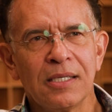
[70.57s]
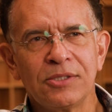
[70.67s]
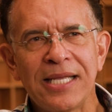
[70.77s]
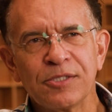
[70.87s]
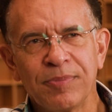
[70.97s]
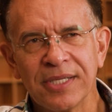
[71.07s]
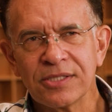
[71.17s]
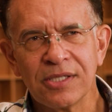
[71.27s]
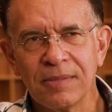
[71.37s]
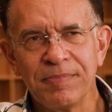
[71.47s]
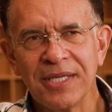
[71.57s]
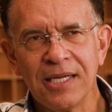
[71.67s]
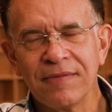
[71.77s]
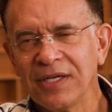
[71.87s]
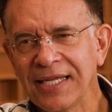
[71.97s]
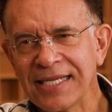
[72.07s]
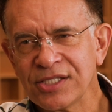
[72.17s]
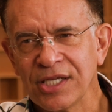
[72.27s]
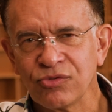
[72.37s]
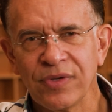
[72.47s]
it takes place in the beginning of the last
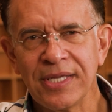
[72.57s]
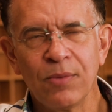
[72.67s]
century.